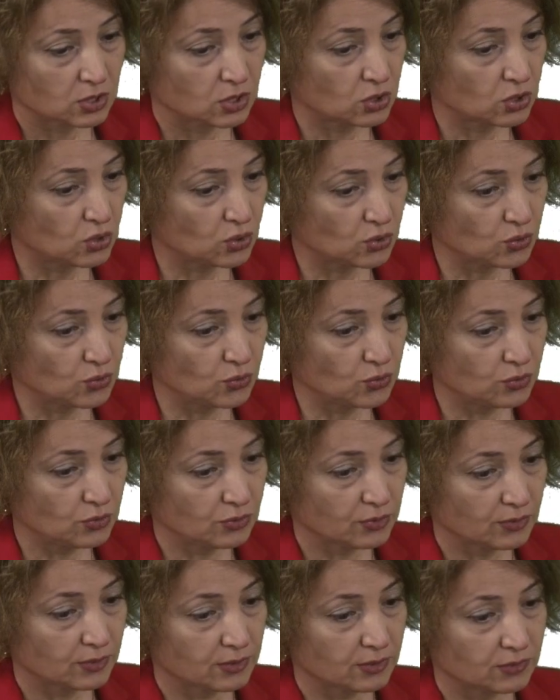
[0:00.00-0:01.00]
2,
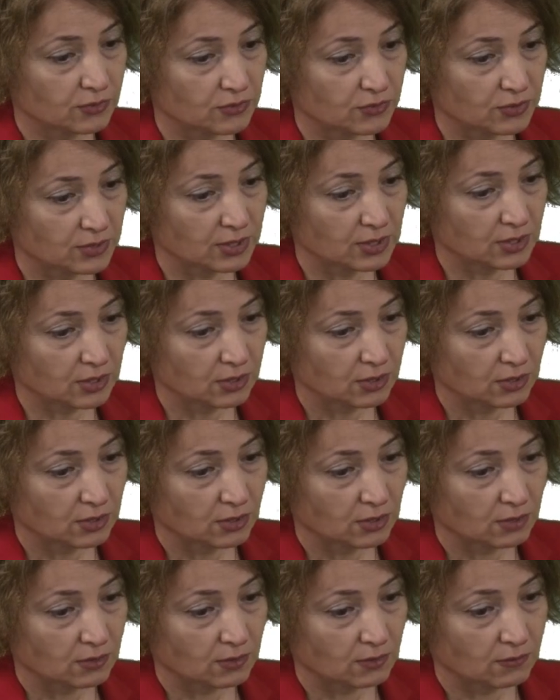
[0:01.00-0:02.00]
3,
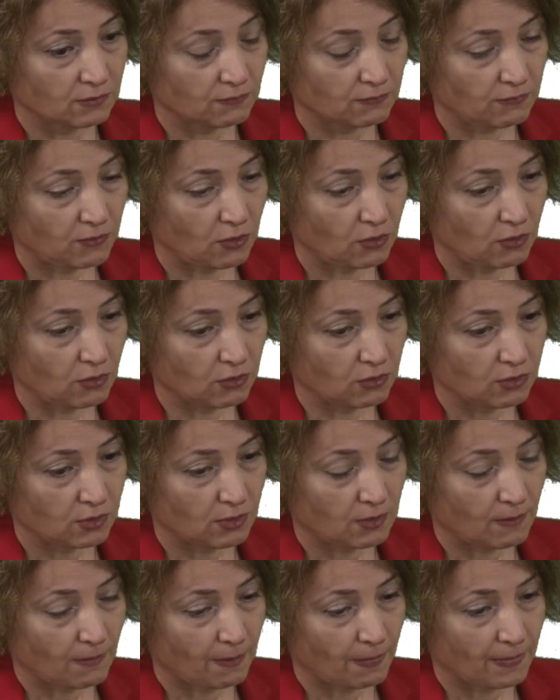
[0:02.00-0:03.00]
4,
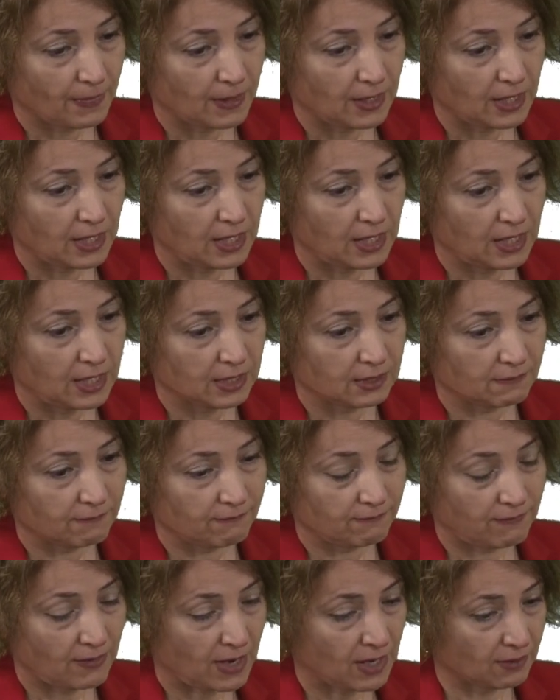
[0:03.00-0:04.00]
and
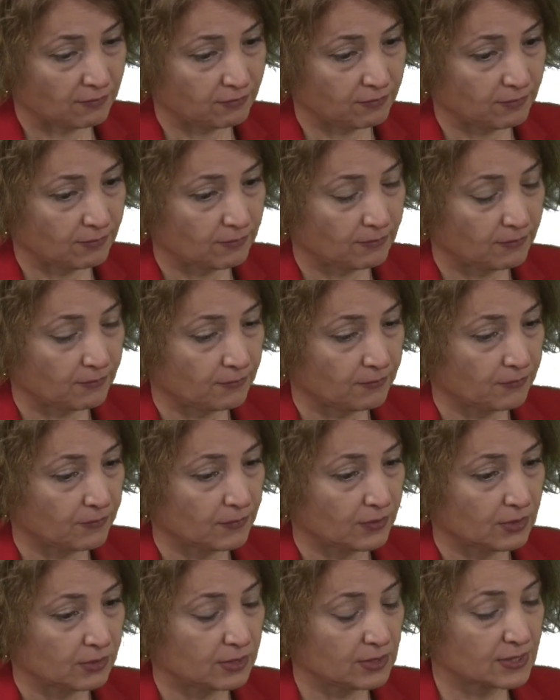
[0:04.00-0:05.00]
5.
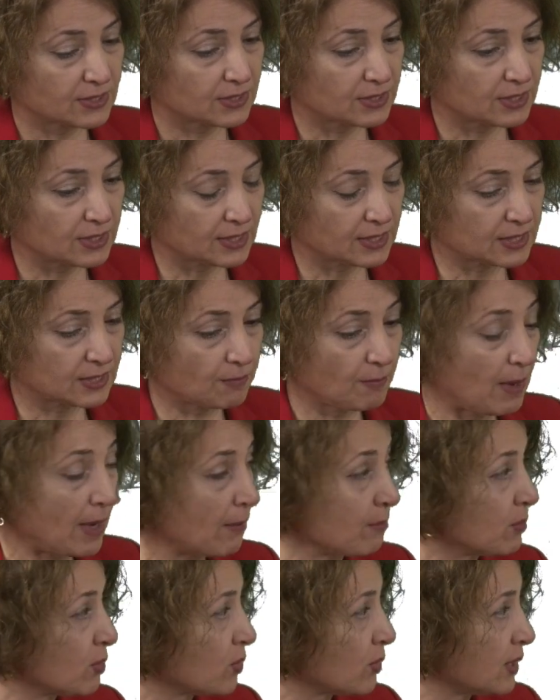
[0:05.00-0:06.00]
The sixth
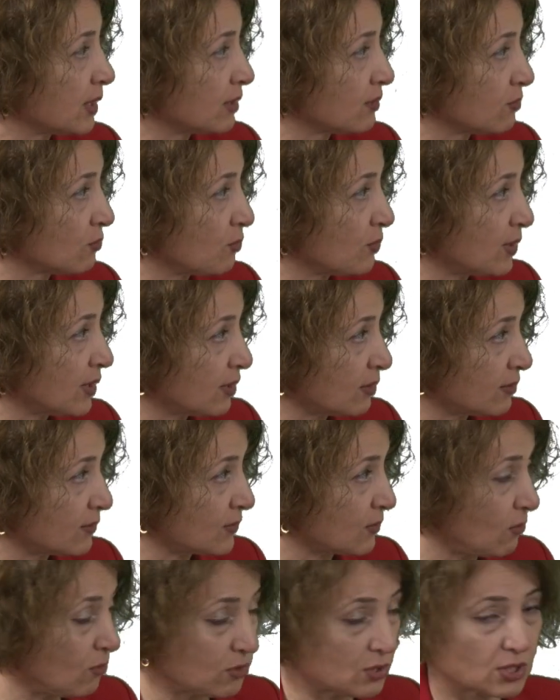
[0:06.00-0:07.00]
member in the ring is
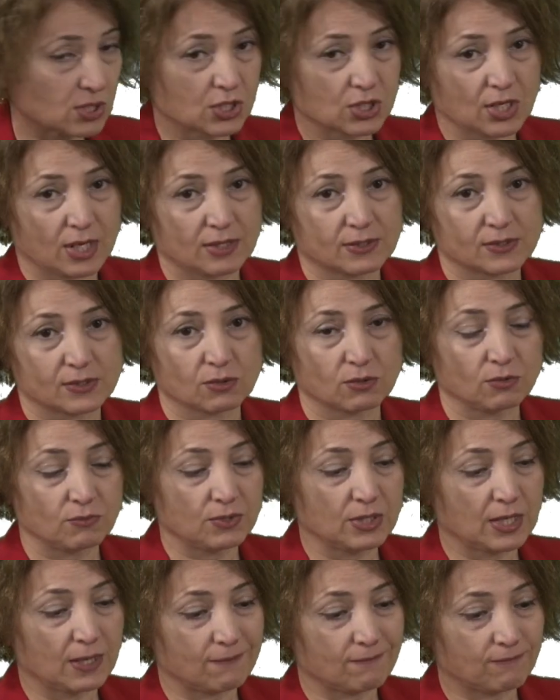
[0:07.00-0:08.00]
oxygen, so
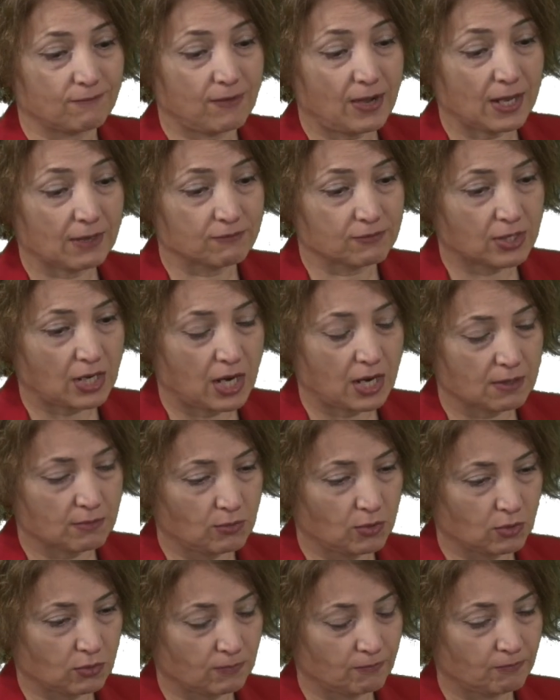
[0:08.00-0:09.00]
we have 5
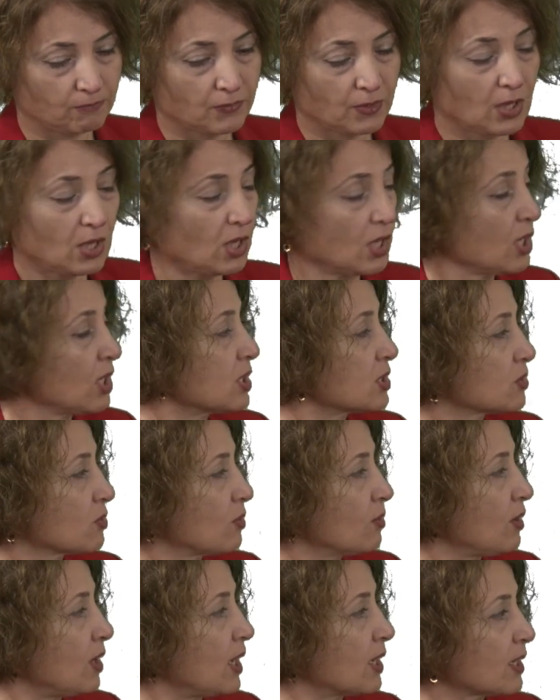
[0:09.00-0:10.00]
carbon.
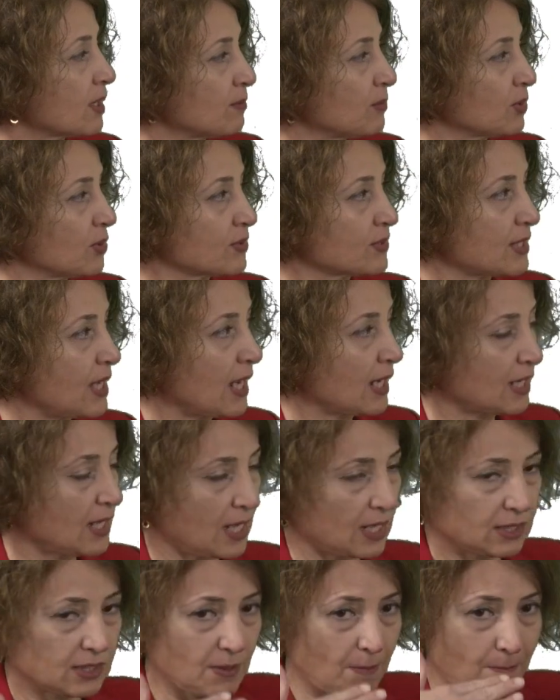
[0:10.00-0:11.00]
So arabinose
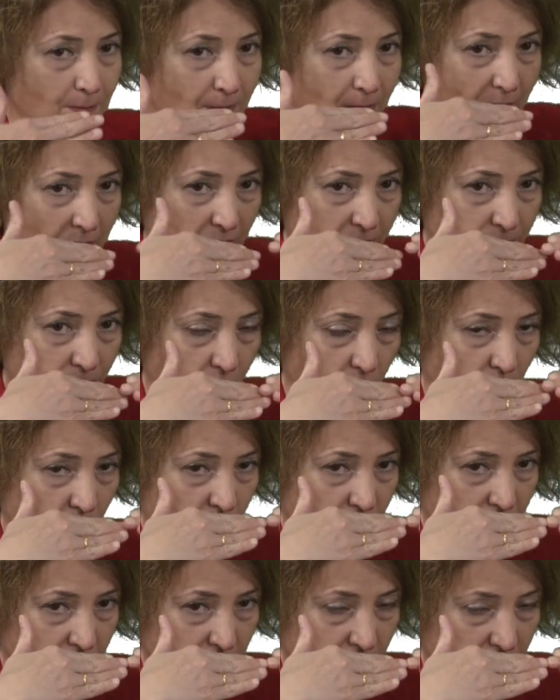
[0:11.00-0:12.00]
island, the
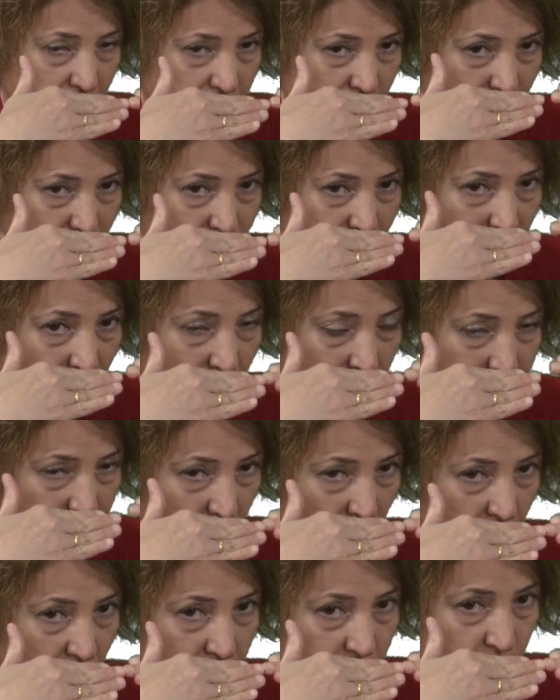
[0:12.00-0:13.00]
backbone is a 5
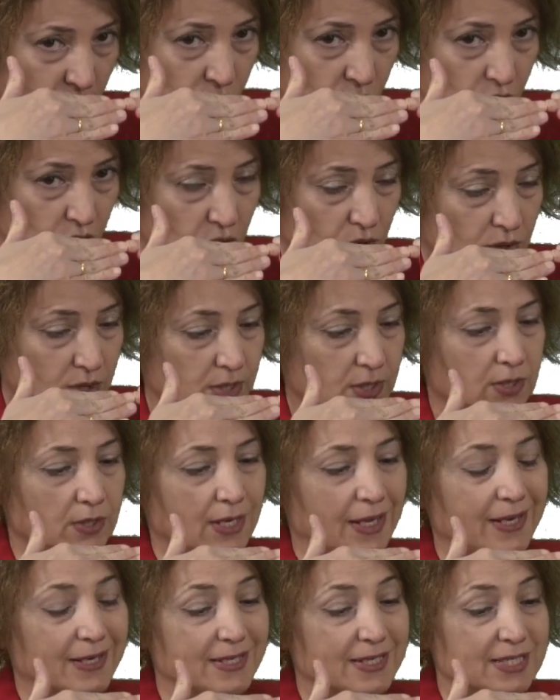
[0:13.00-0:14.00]
carbon sugar
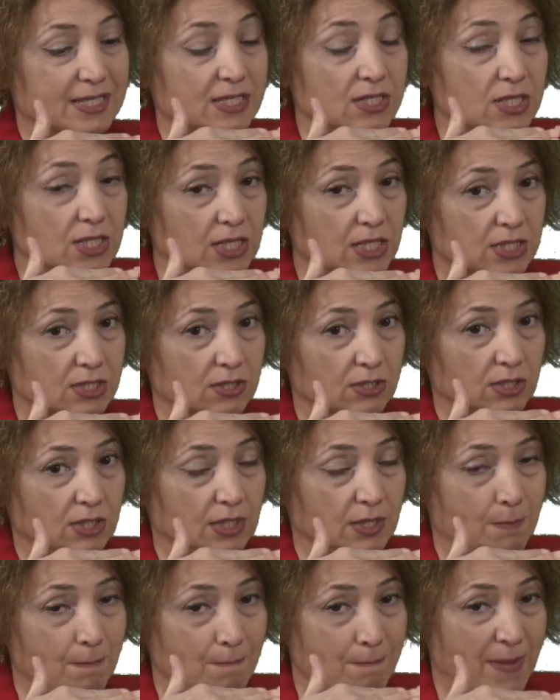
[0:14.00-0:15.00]
and is linked
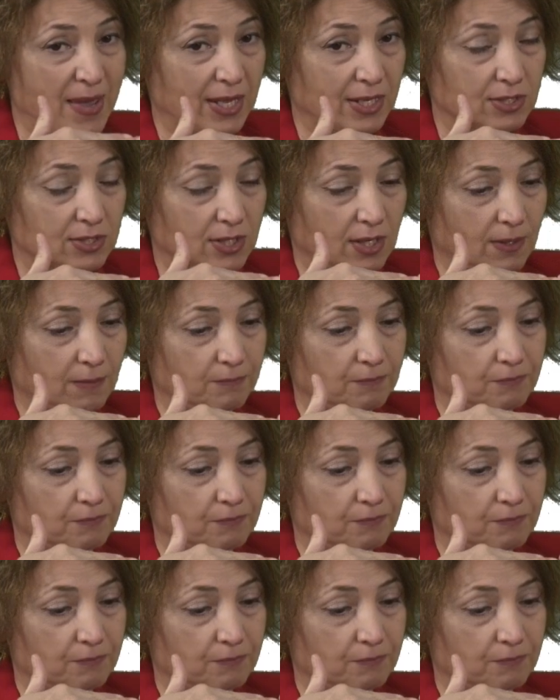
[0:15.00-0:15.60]
in beta